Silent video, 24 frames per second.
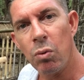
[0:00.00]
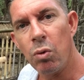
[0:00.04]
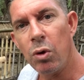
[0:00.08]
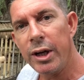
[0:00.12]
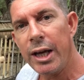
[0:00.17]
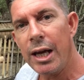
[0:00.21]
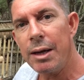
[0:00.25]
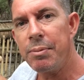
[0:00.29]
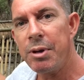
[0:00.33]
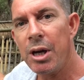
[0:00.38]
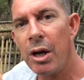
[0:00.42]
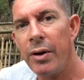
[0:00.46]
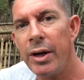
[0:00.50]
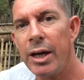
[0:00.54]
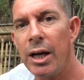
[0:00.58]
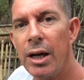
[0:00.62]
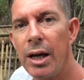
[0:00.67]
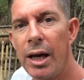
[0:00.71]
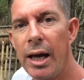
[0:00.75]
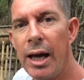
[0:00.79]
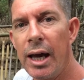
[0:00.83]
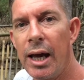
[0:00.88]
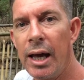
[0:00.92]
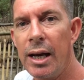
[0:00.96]
keep going,
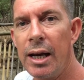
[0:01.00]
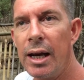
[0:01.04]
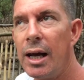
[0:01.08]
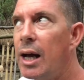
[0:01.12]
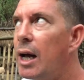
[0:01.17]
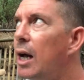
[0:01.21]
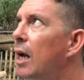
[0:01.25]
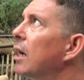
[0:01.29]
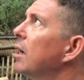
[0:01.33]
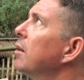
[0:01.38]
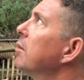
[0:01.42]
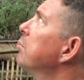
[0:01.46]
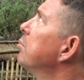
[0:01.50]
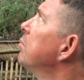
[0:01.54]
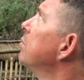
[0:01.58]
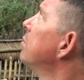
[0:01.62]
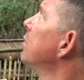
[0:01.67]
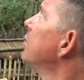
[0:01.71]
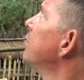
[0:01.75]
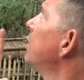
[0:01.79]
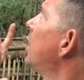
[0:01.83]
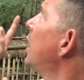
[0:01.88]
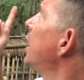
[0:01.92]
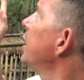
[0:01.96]
and
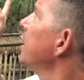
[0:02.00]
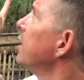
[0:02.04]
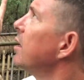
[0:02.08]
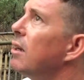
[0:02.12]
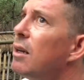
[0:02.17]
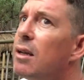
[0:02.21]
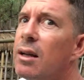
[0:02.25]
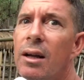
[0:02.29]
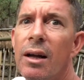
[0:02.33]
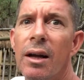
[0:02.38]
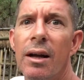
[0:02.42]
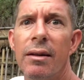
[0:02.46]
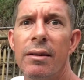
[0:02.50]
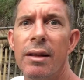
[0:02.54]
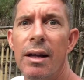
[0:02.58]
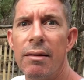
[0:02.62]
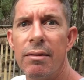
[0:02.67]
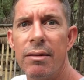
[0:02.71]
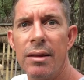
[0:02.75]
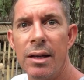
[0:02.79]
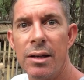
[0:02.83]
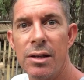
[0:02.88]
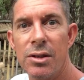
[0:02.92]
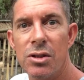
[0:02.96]
provided that
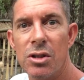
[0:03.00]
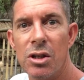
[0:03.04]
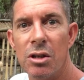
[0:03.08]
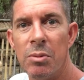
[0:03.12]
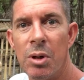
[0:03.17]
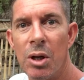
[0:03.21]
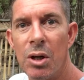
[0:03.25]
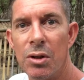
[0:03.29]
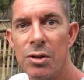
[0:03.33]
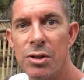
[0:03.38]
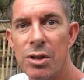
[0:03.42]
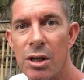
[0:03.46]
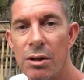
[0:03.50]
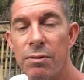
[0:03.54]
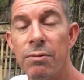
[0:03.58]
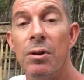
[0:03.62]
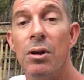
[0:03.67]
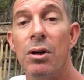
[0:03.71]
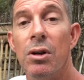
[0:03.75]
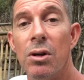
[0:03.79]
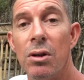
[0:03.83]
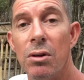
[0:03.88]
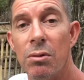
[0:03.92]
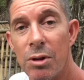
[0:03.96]
thunderstorm holds off,
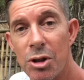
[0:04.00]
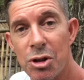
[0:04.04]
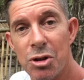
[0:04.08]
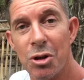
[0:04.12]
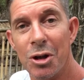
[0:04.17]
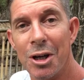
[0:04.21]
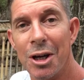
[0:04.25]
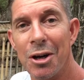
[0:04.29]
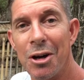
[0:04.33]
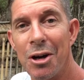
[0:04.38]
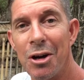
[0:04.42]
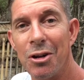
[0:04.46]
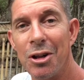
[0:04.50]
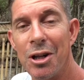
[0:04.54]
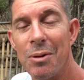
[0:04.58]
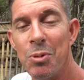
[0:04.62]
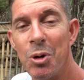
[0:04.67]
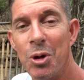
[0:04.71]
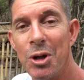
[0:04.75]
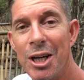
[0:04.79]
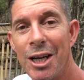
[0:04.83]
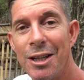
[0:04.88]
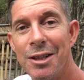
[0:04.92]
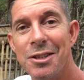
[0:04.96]
we should get a whole lot
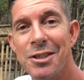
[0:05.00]
more done this